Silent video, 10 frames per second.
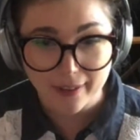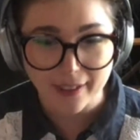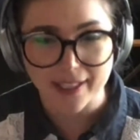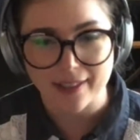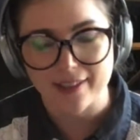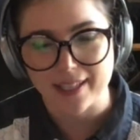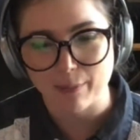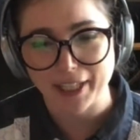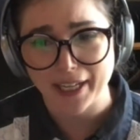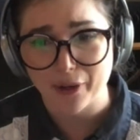and it
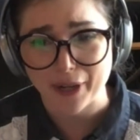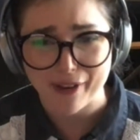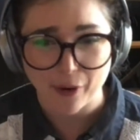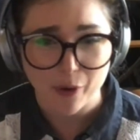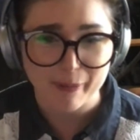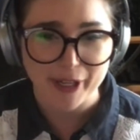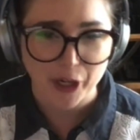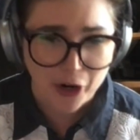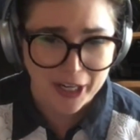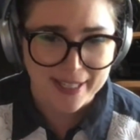seemed okay, if I want to be an
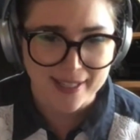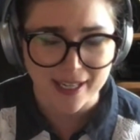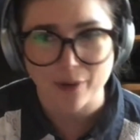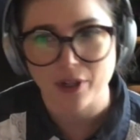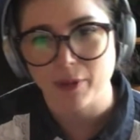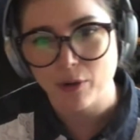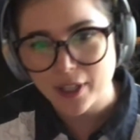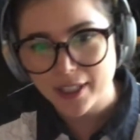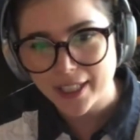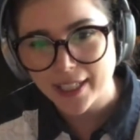artist and I want to be
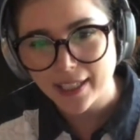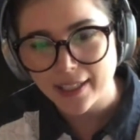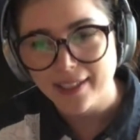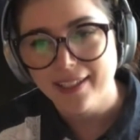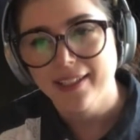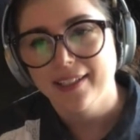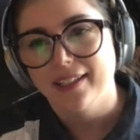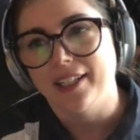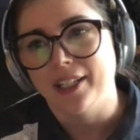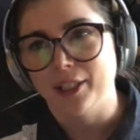working,
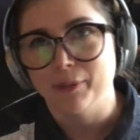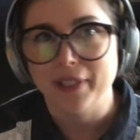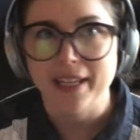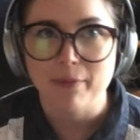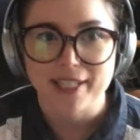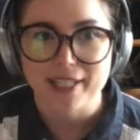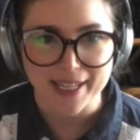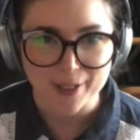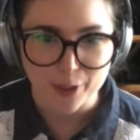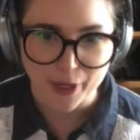Game
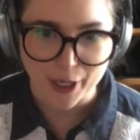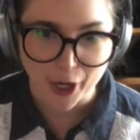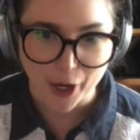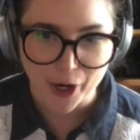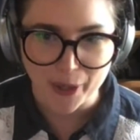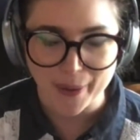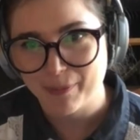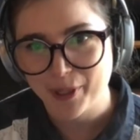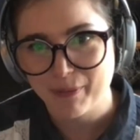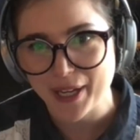design is the way to go.
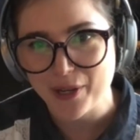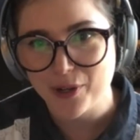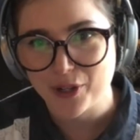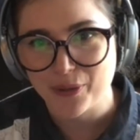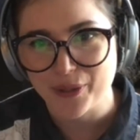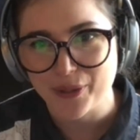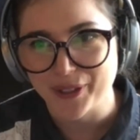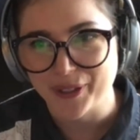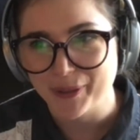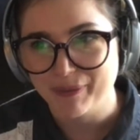Per my
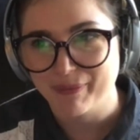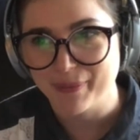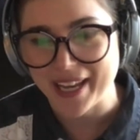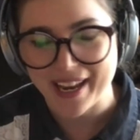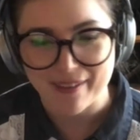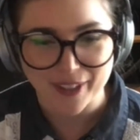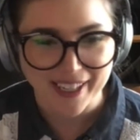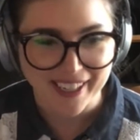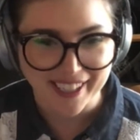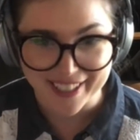usual behavior,
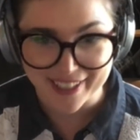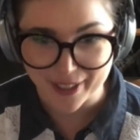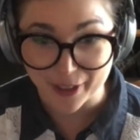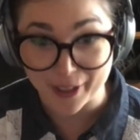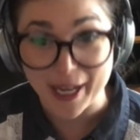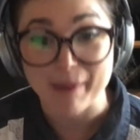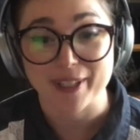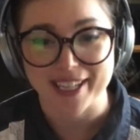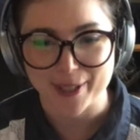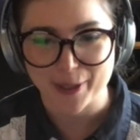I got into game
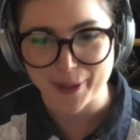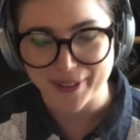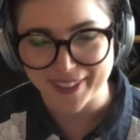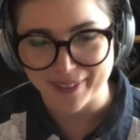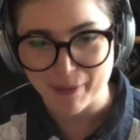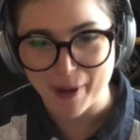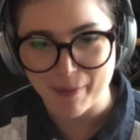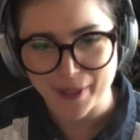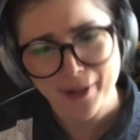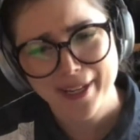design school and
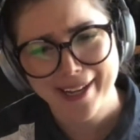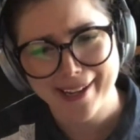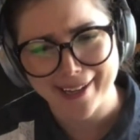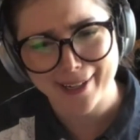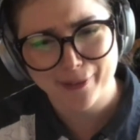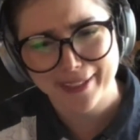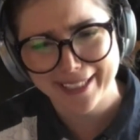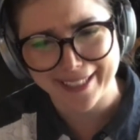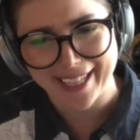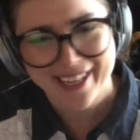remembered, oh yeah, I don't
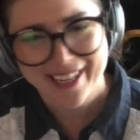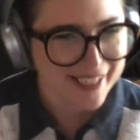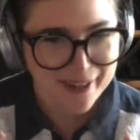really like video